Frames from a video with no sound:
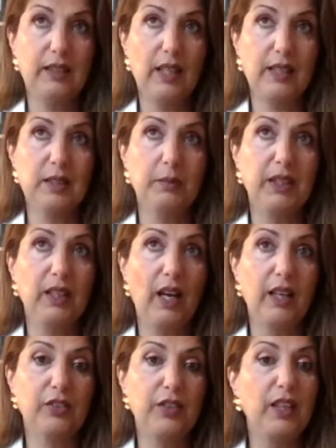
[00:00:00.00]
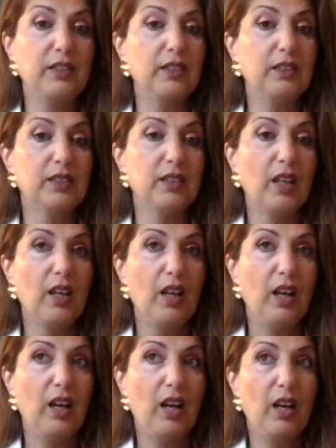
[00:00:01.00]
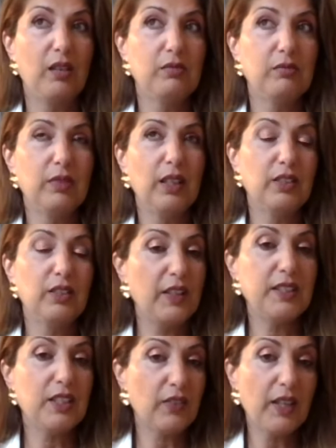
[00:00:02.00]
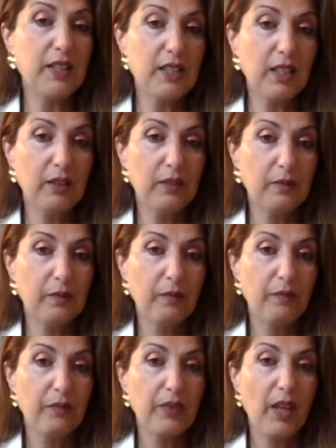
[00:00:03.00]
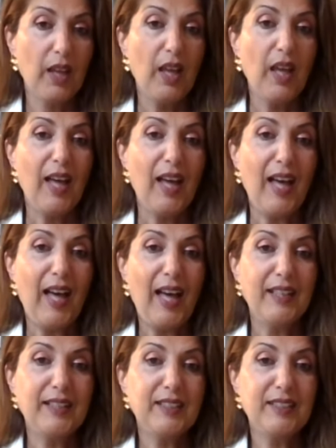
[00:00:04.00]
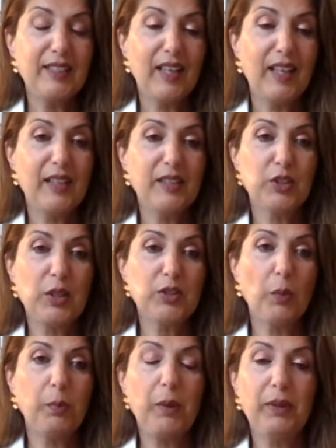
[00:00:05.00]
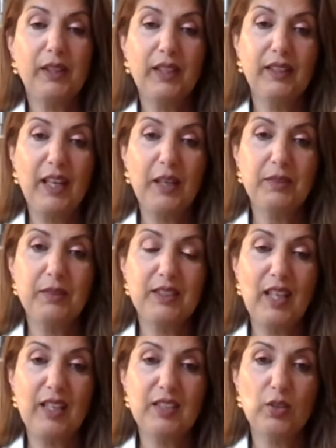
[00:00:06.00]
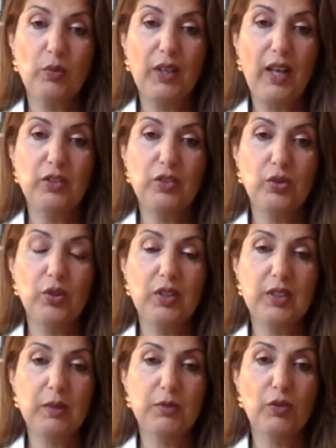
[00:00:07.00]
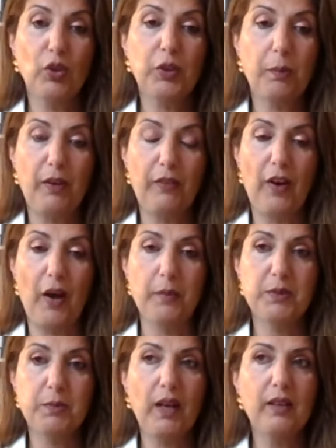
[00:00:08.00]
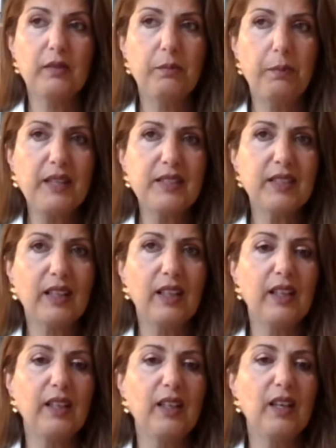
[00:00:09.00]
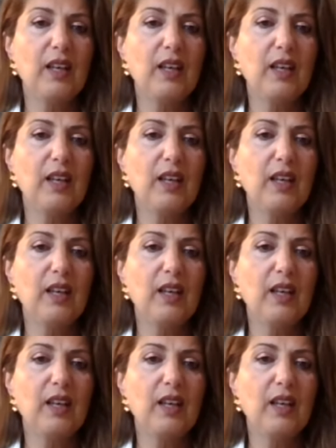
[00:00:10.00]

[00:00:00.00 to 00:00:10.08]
something I created in 2020, and so people can get the taste of what I do in terms of other parfums. But basically,